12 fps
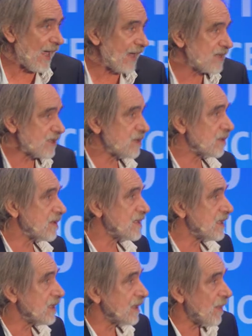And just to
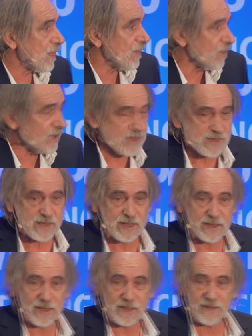consider um, what is
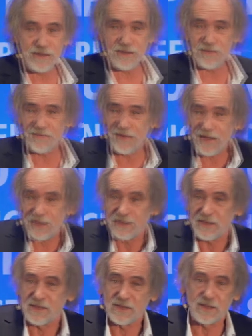the uh, effect
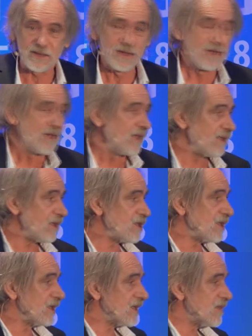that uh,
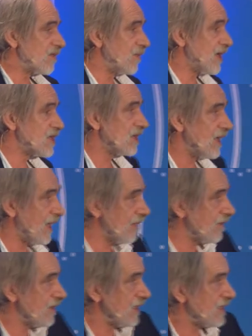digital transformation
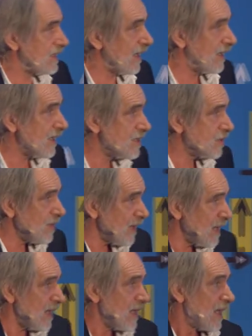have on this. And it's
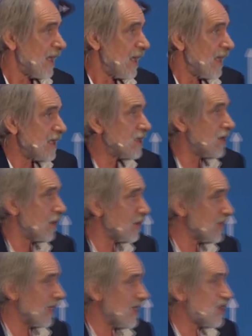really, it's crucial.